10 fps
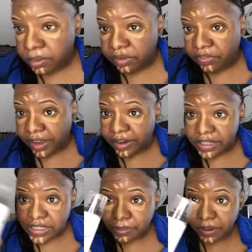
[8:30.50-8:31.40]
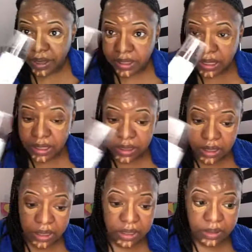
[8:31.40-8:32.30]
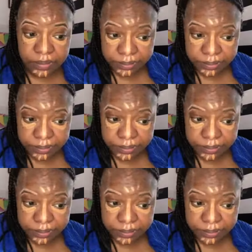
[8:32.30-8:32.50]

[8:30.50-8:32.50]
We found the spray thingy thingy.